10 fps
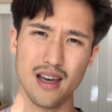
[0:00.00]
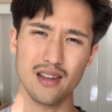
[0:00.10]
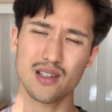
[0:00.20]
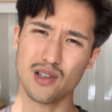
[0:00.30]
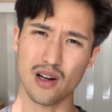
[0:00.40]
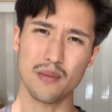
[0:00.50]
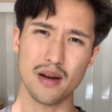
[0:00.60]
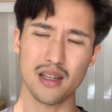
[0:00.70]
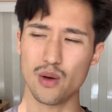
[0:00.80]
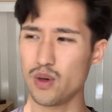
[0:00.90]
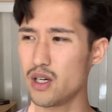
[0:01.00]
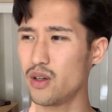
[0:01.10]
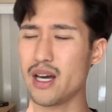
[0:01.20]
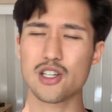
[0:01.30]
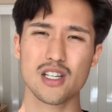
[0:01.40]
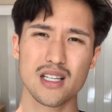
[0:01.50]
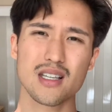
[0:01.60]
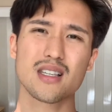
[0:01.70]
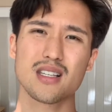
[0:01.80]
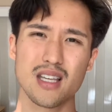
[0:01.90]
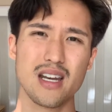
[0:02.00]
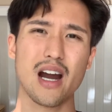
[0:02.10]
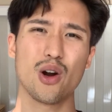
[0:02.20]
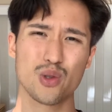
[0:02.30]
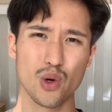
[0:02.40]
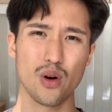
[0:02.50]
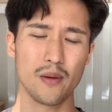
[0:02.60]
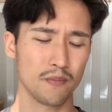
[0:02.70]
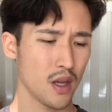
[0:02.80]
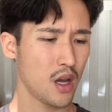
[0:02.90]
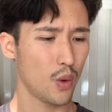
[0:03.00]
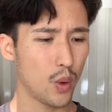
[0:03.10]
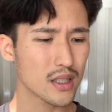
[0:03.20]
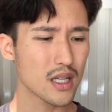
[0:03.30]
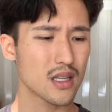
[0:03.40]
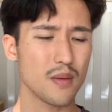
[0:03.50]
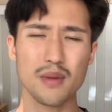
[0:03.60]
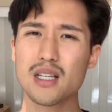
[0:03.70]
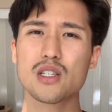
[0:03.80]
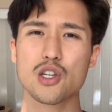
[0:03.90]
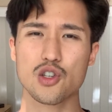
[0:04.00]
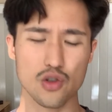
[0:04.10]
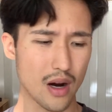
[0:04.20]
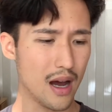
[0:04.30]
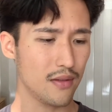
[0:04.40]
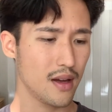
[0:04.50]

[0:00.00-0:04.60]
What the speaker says: Let's talk about that. We know that Jesus is the narrow door. What does it mean to strive?